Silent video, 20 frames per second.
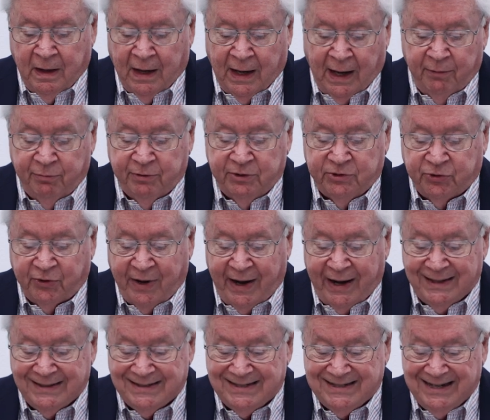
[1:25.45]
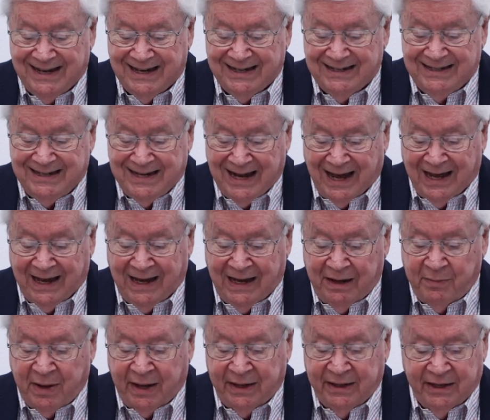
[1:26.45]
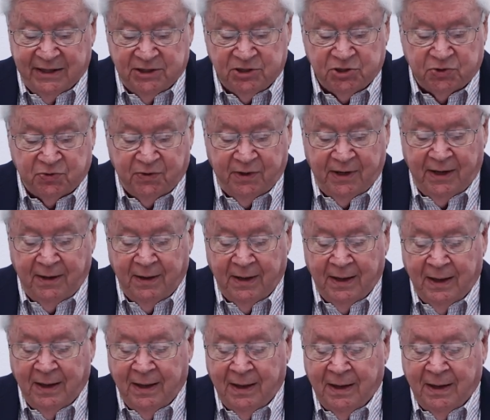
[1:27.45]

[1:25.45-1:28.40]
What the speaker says: I would transcend time and history